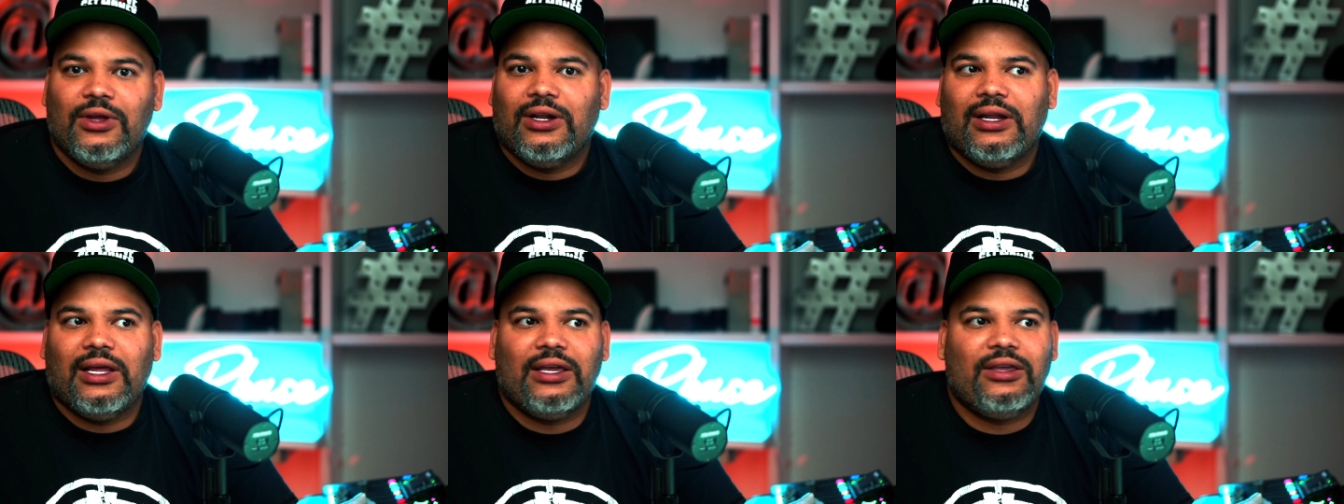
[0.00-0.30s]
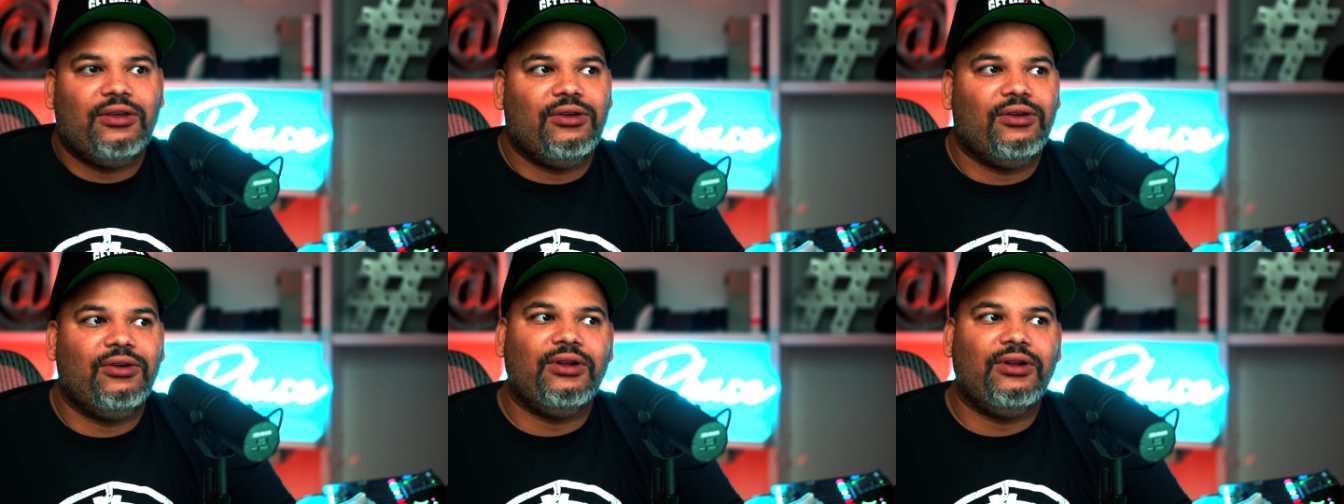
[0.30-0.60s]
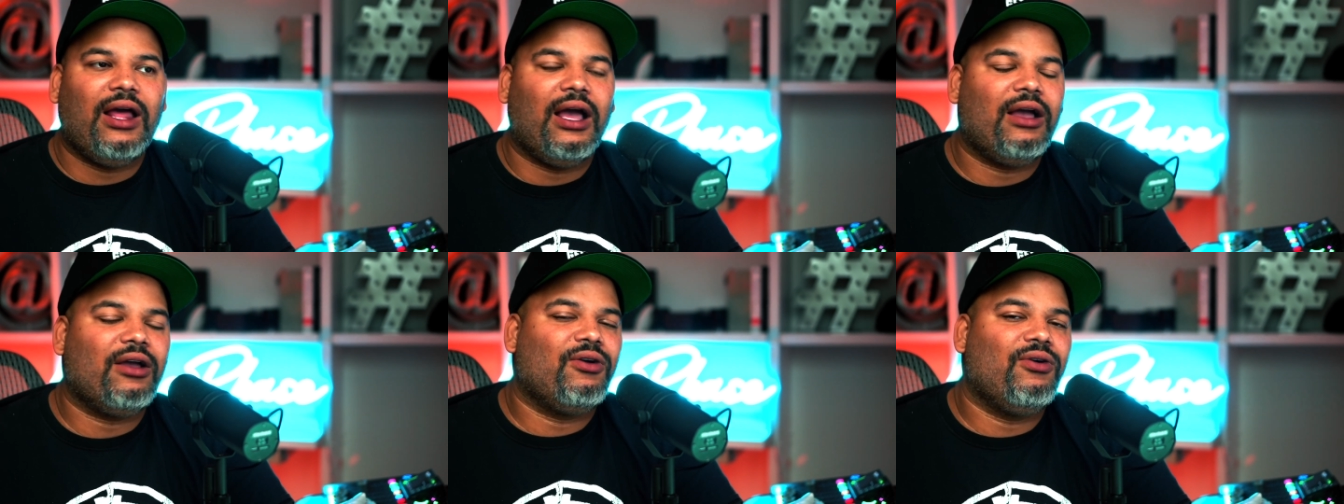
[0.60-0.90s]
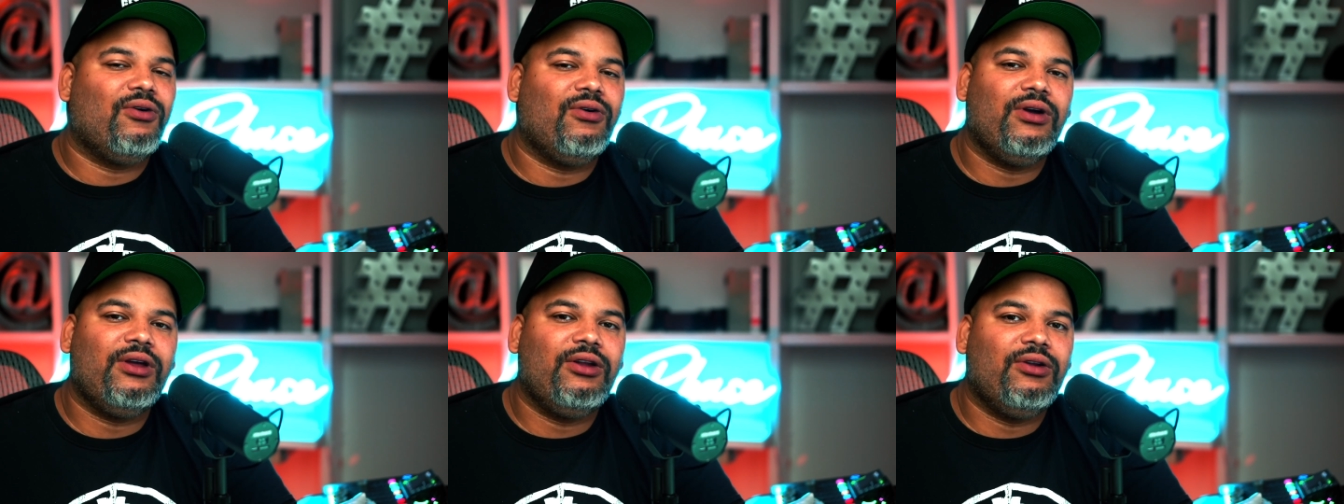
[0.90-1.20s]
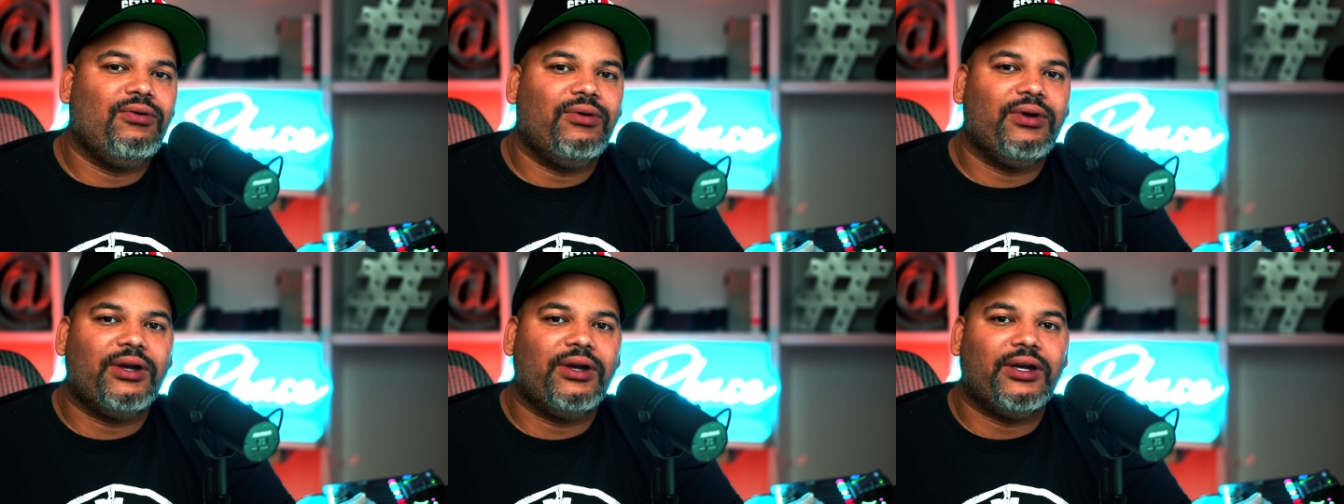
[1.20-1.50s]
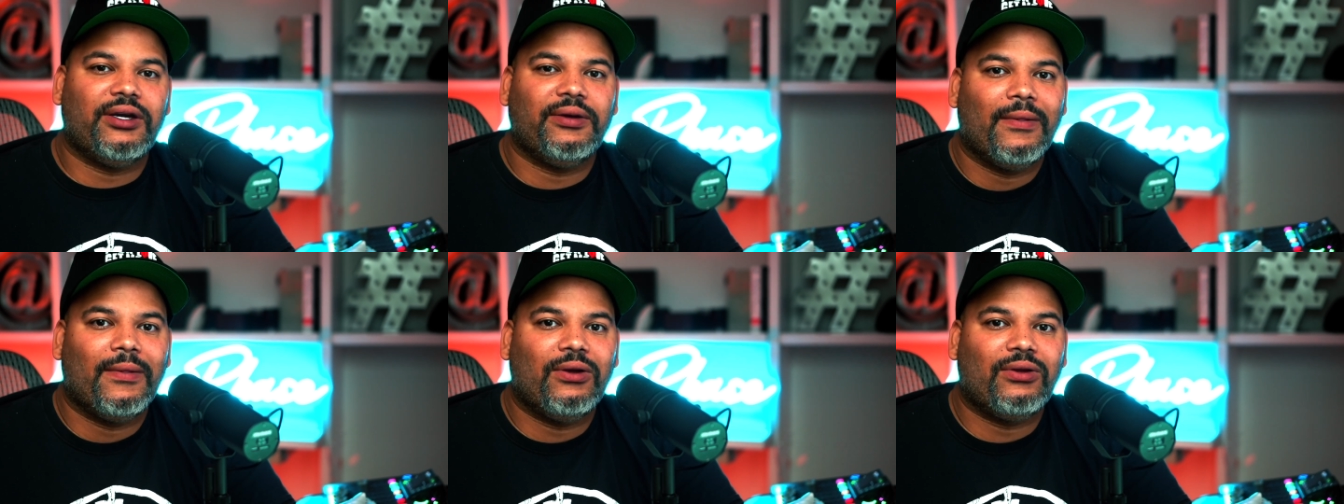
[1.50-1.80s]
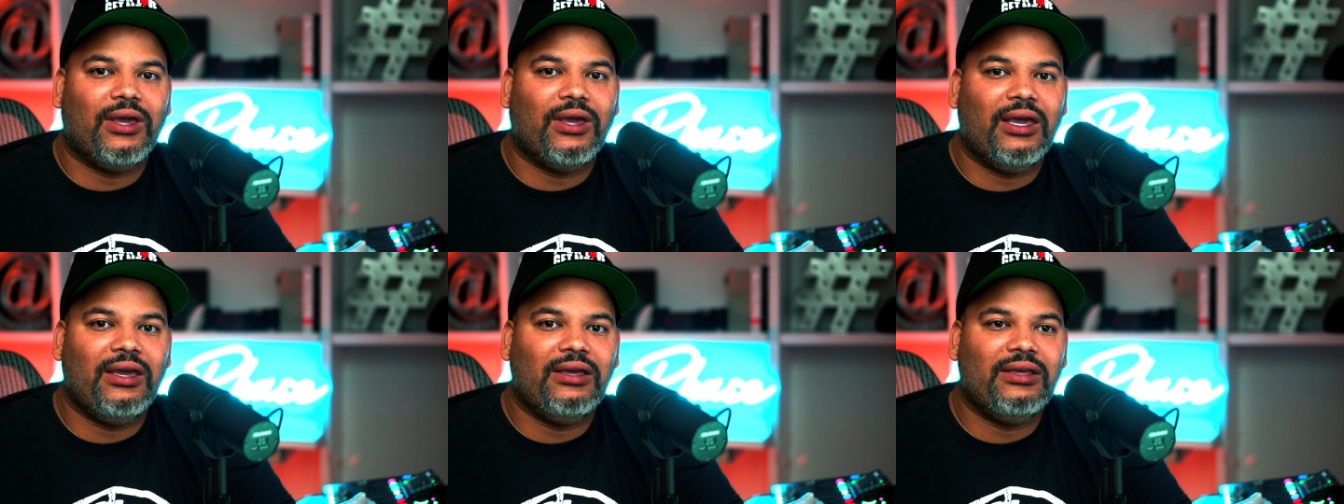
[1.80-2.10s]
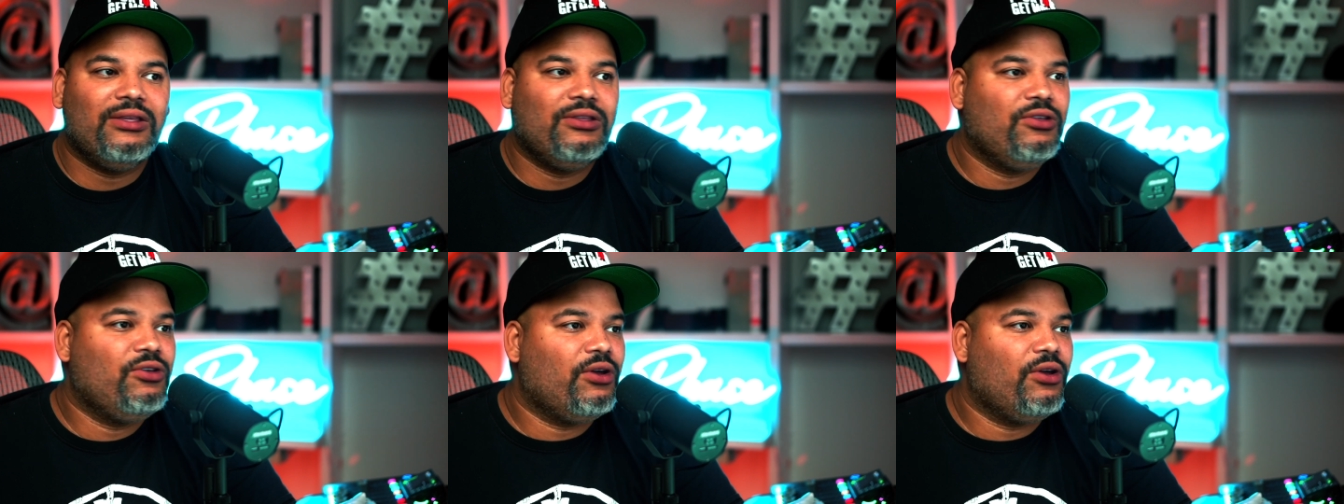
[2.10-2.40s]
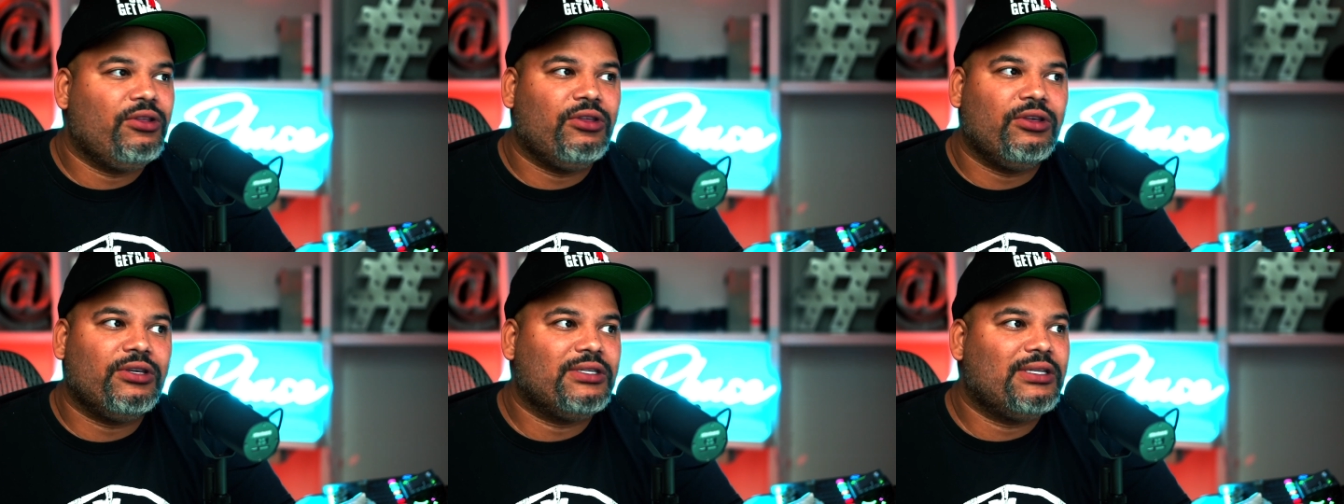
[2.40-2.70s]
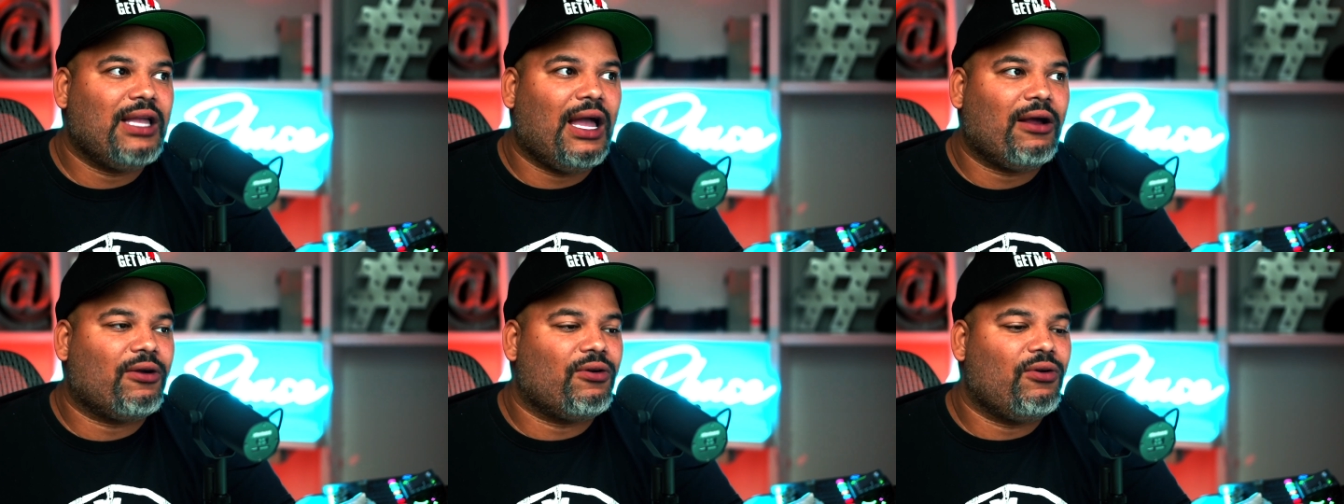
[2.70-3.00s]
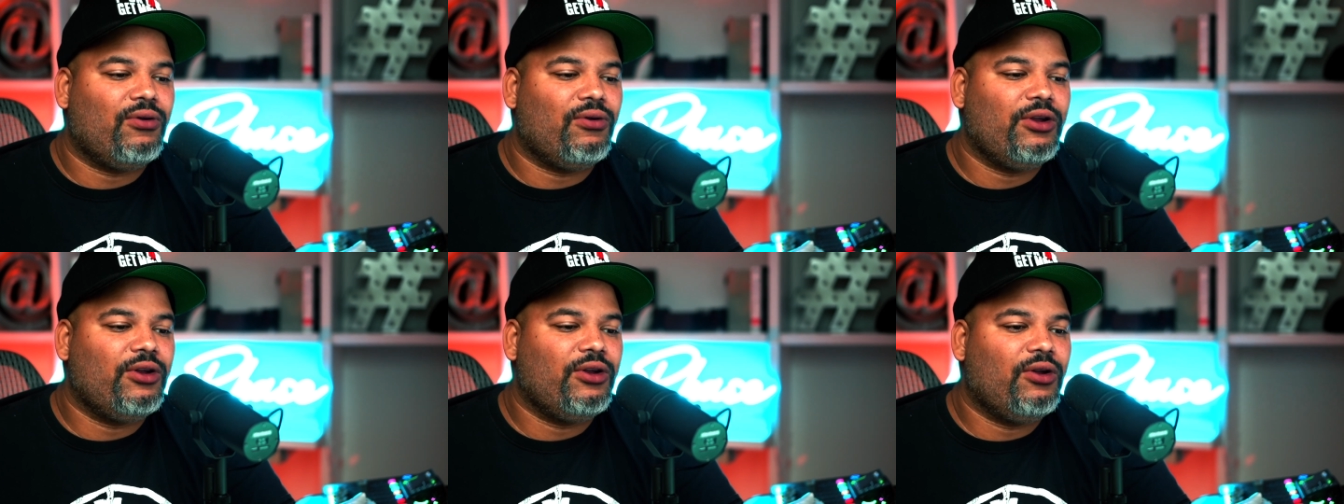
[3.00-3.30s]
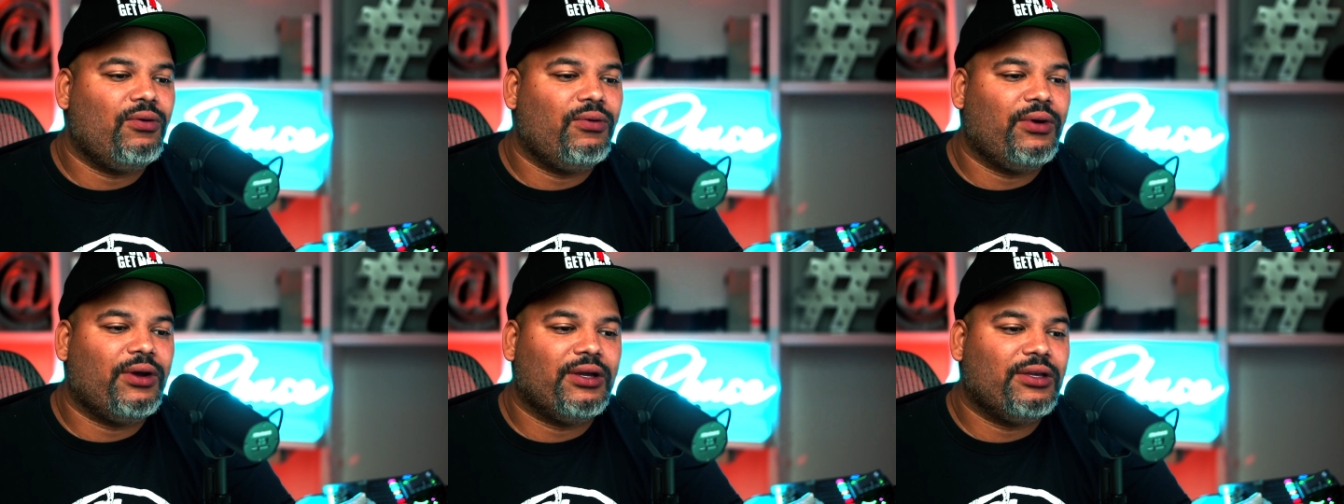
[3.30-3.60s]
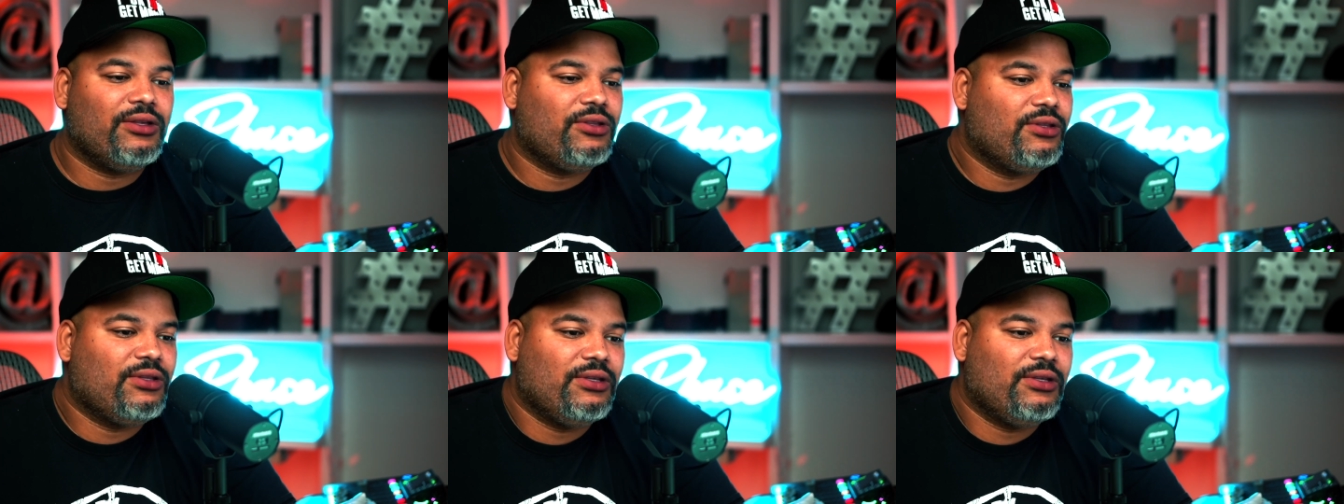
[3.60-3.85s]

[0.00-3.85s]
like you're not going nowhere okay you're just not going nowhere it's,